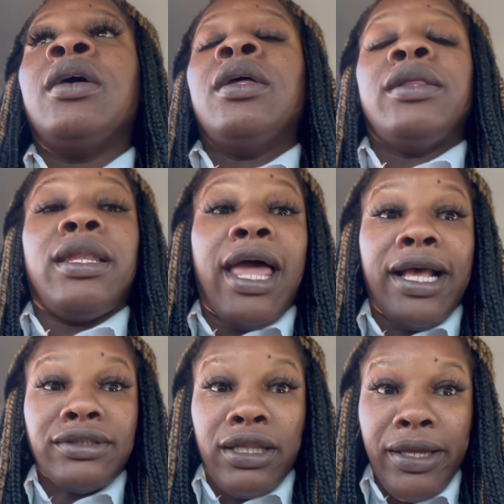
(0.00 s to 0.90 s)
the
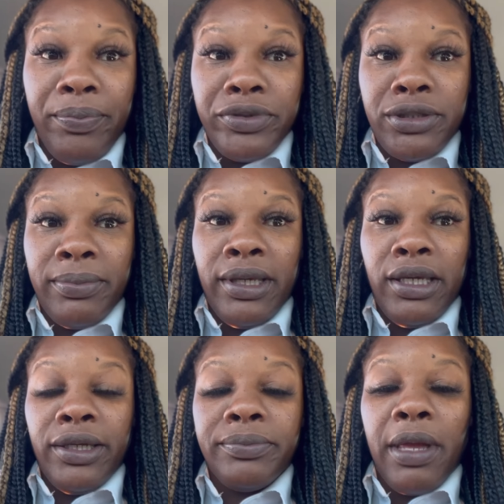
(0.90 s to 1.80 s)
last clip was
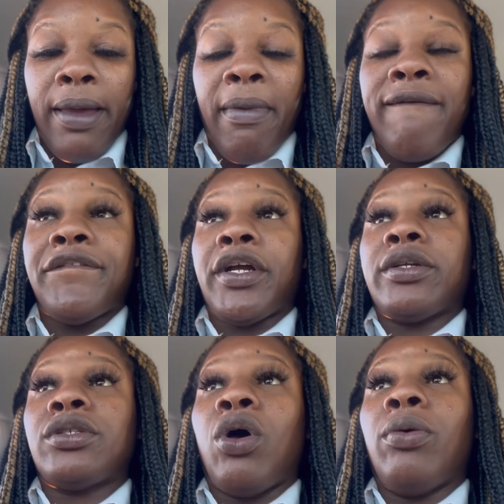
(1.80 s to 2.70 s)
me at my
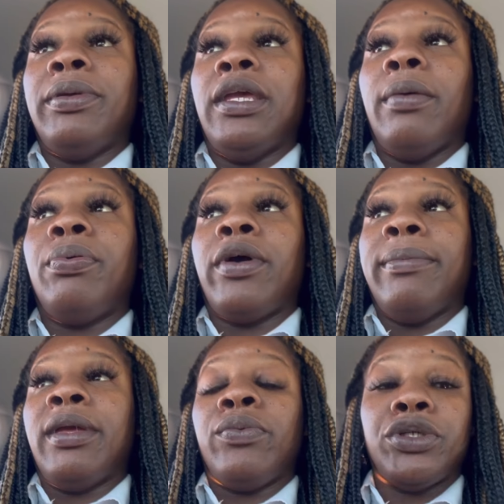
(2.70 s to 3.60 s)
first OB
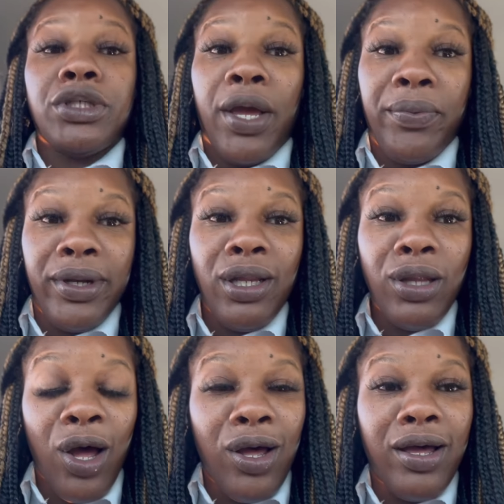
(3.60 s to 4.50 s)
appointment, which I went
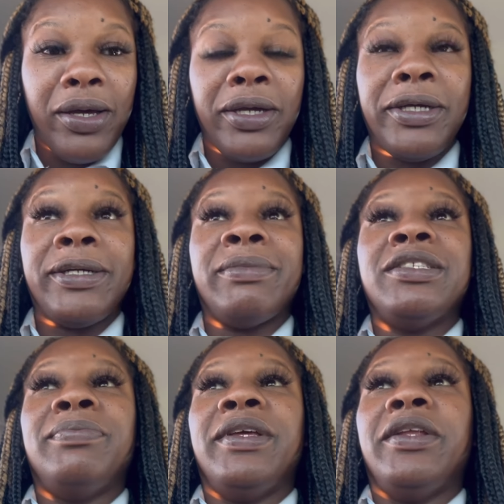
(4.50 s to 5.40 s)
along. It's
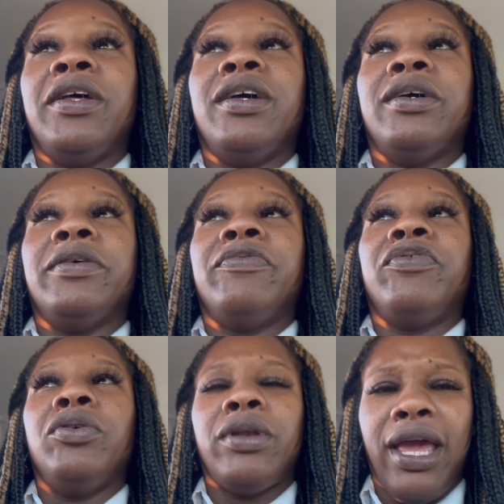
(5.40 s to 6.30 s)
been a
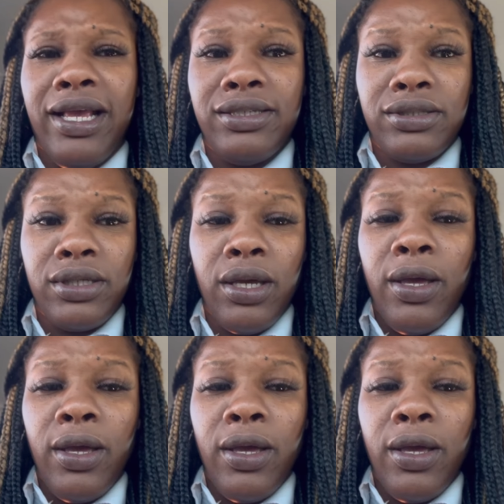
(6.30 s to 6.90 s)
few days.